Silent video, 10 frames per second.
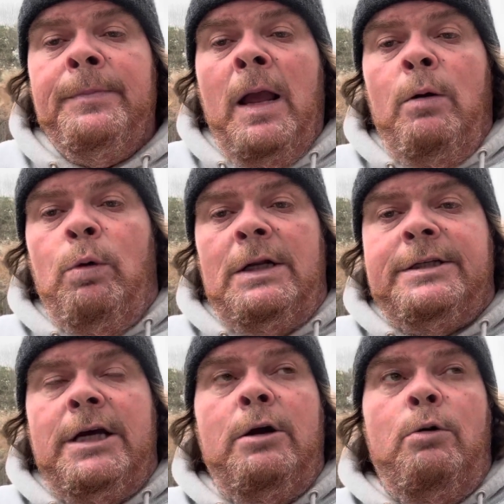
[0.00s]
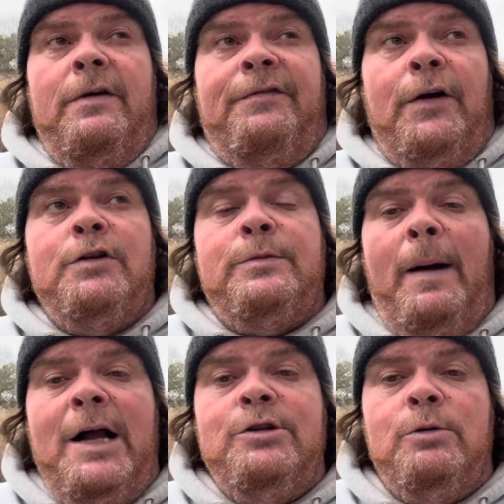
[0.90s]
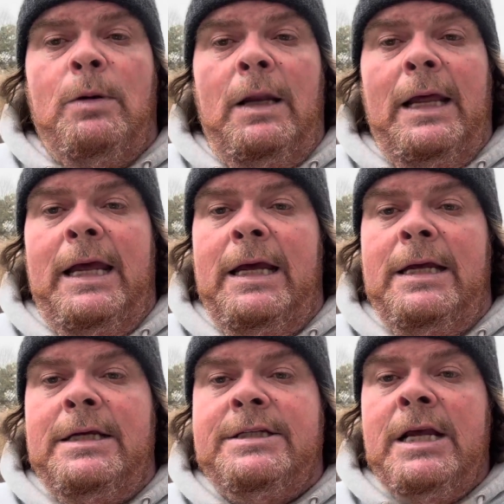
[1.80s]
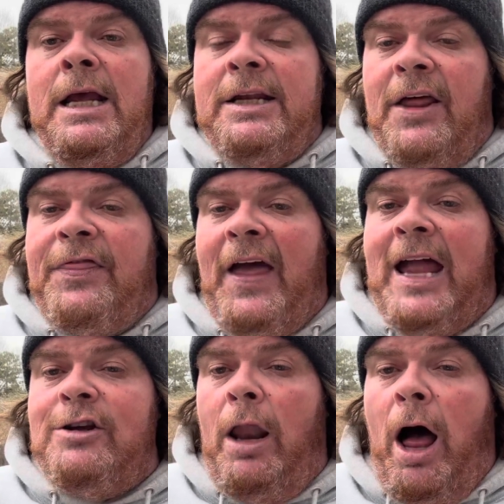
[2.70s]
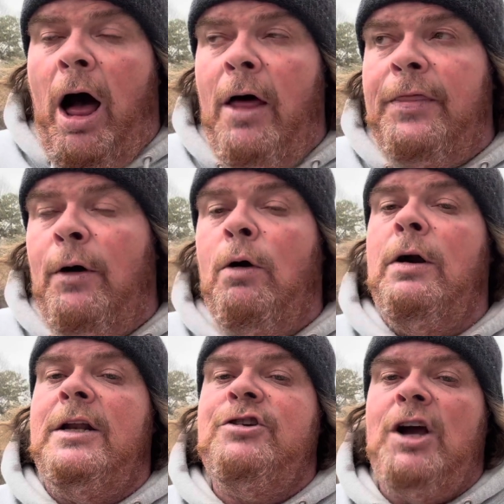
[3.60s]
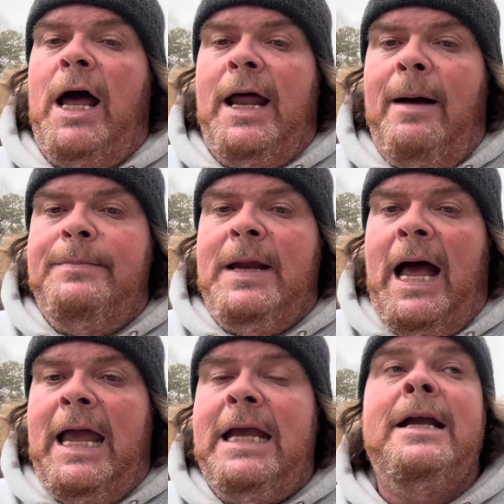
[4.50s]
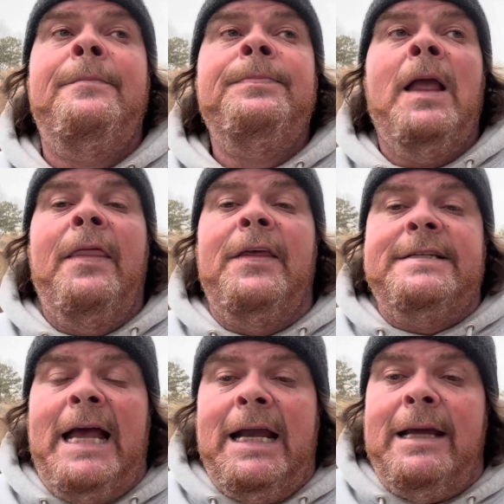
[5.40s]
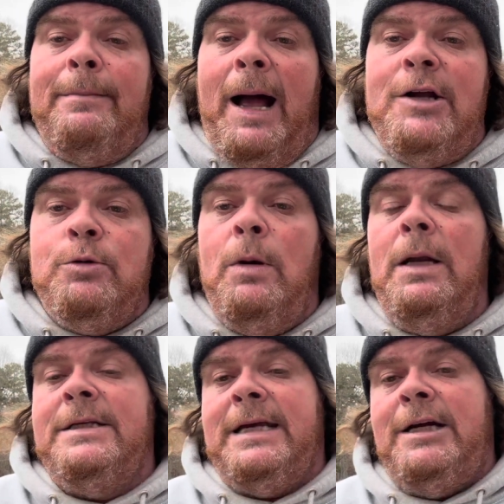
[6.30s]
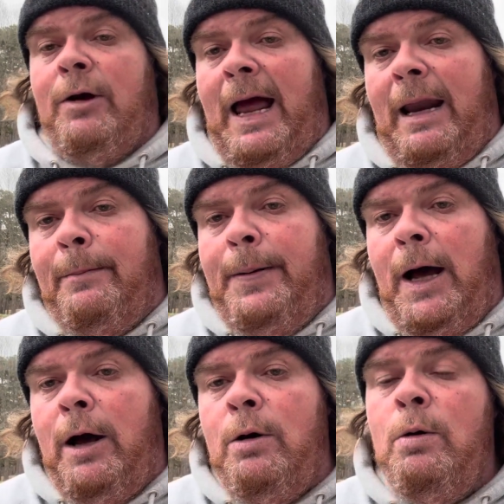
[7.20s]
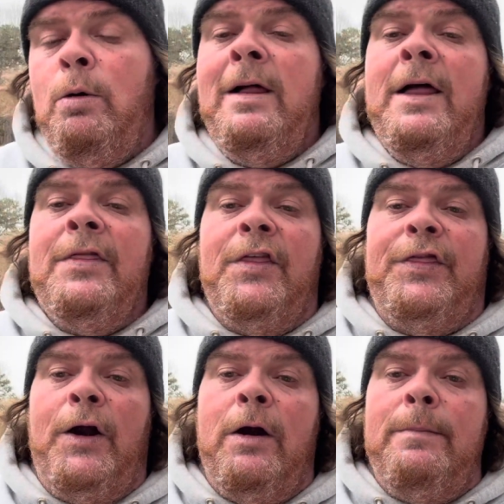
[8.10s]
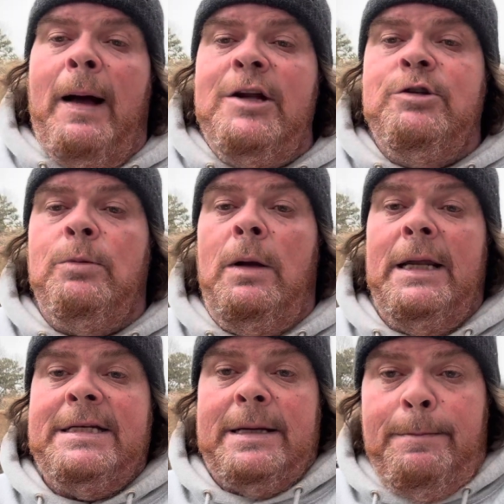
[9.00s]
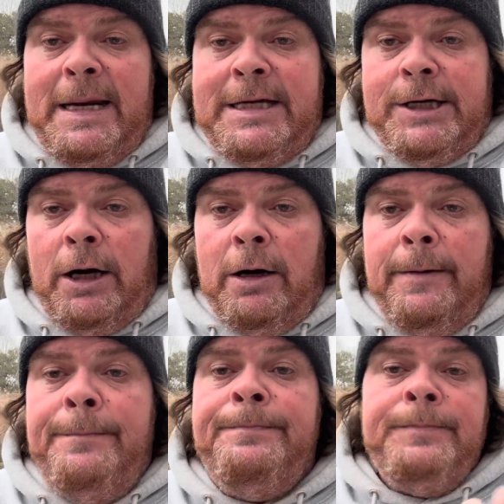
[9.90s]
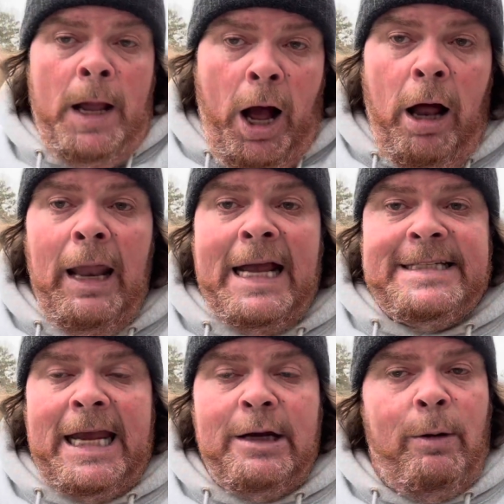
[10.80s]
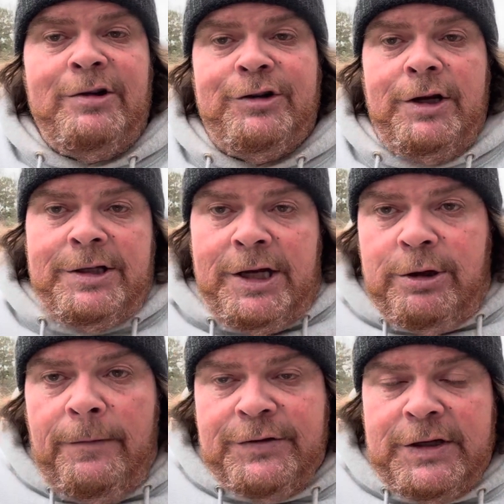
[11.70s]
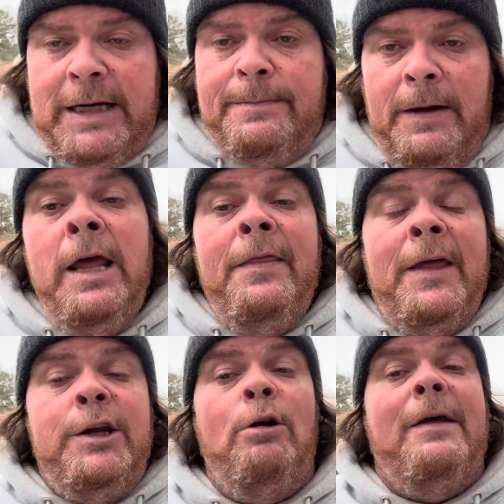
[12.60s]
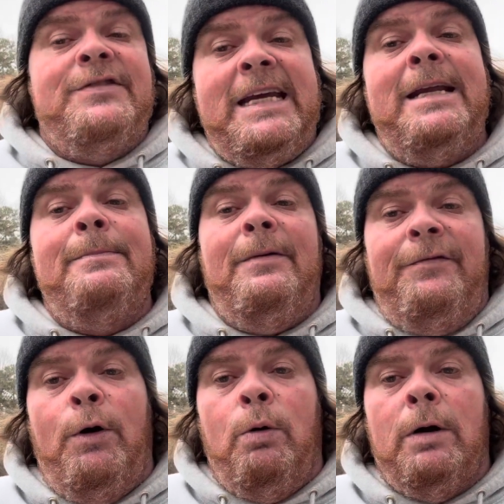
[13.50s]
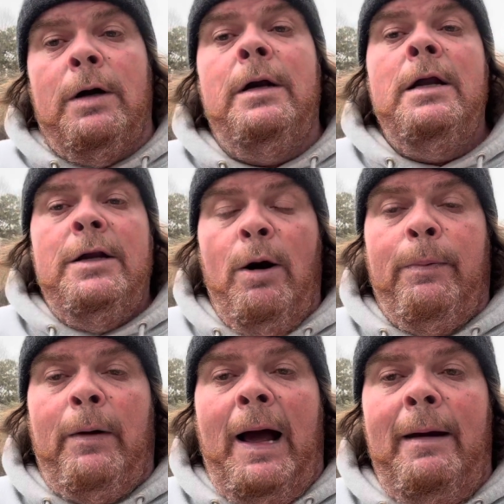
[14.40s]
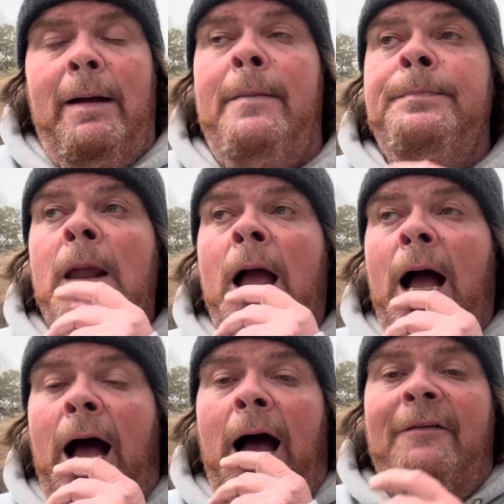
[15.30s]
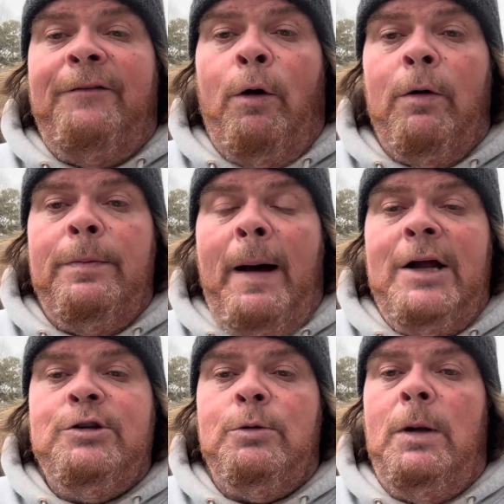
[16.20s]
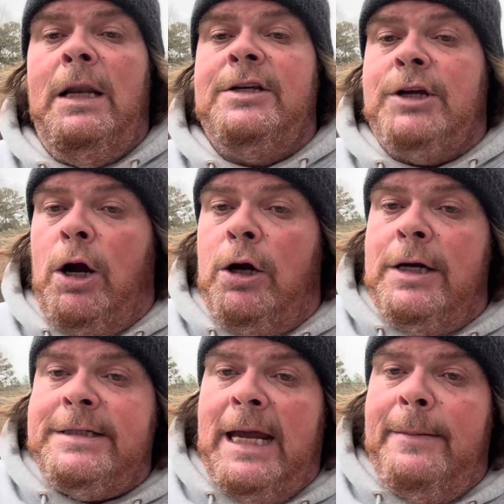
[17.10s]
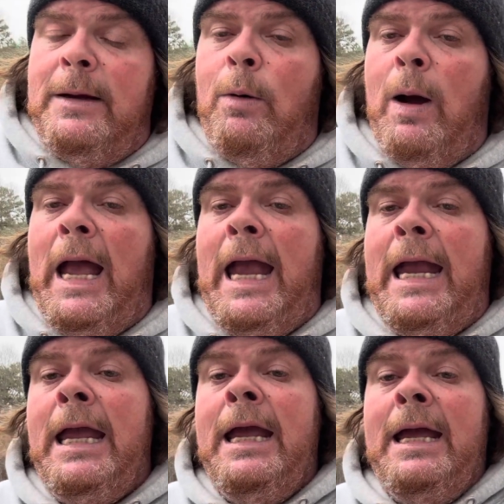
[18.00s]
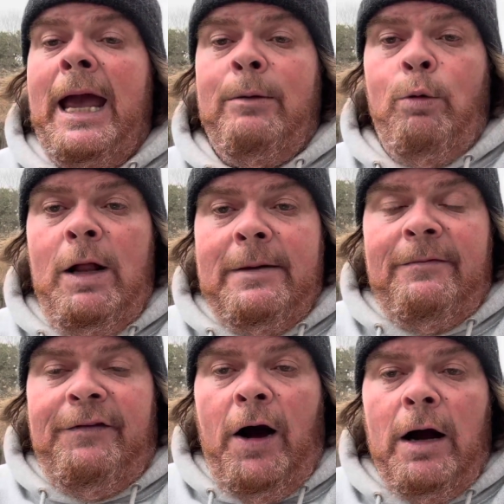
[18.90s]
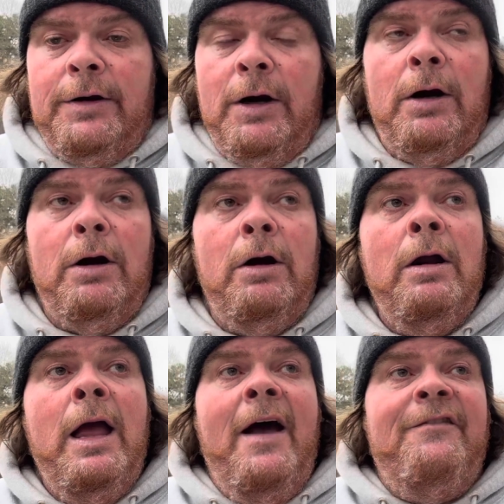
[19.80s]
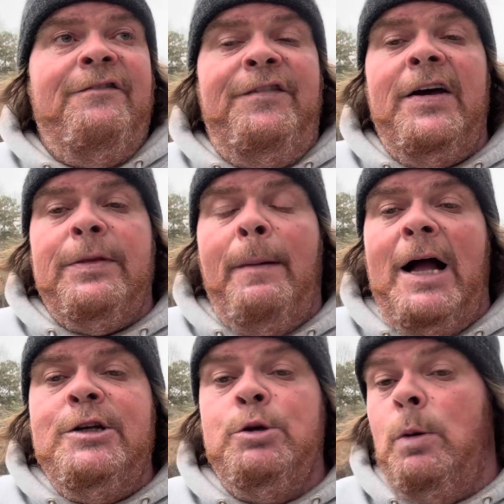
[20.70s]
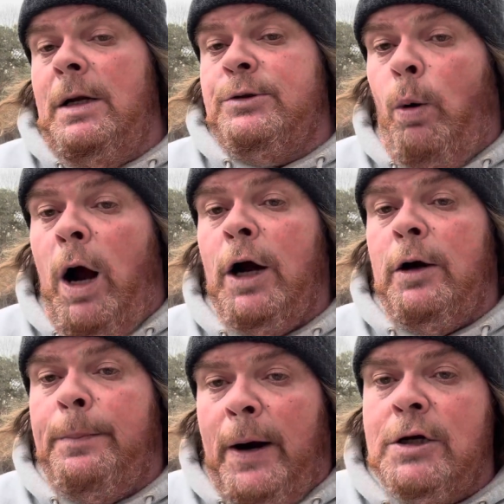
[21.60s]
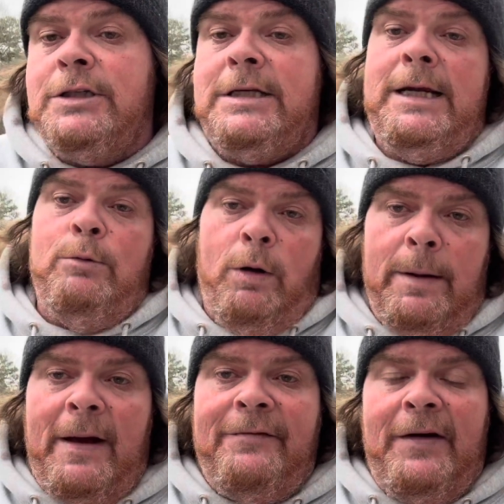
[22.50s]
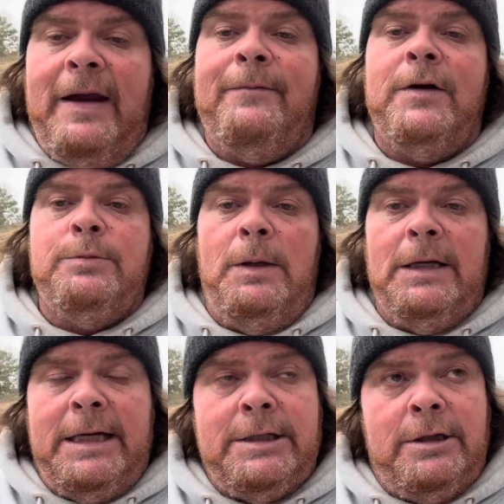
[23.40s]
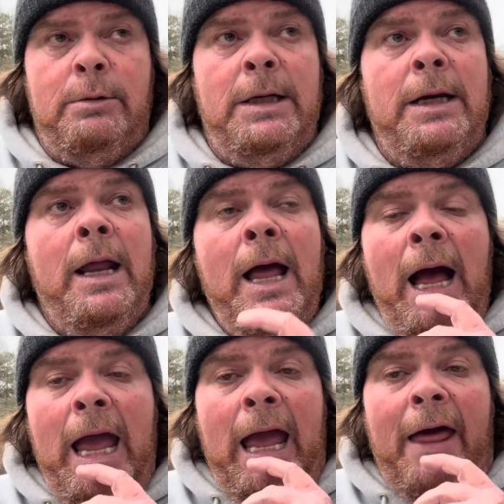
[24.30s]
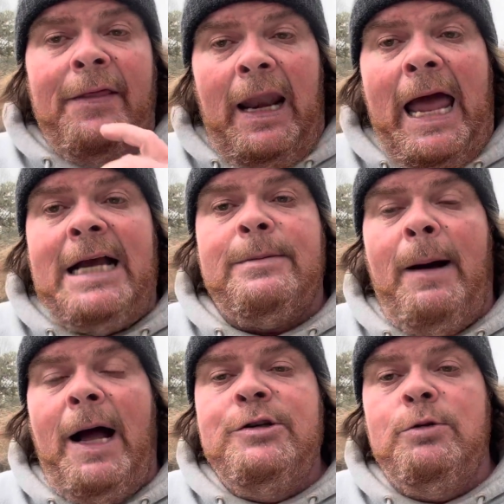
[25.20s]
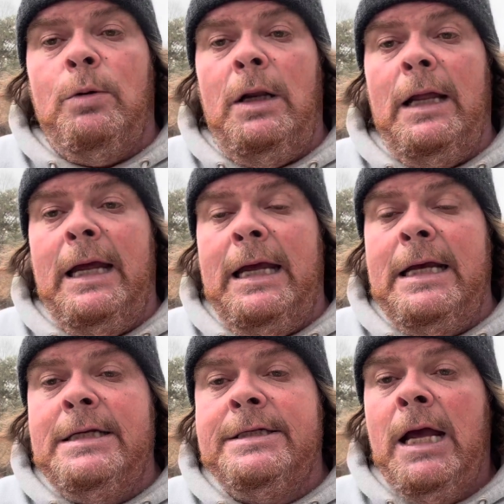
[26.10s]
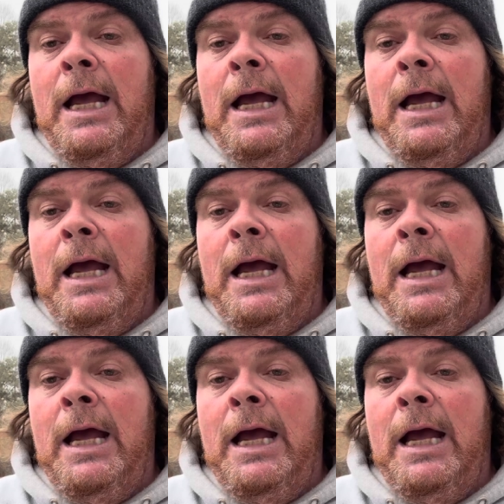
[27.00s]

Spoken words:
We'll do, the first module is Nathaniel Hawthorne and John Updike. The second module is Edgar Allan Poe. The third module is a midterm, all essay questions that you'll have seen before, no problem. Fourth module is Ernest Hemingway and William Faulkner. Fifth module is Walker Percy, one of my favorites. We'll get to it. And the last module is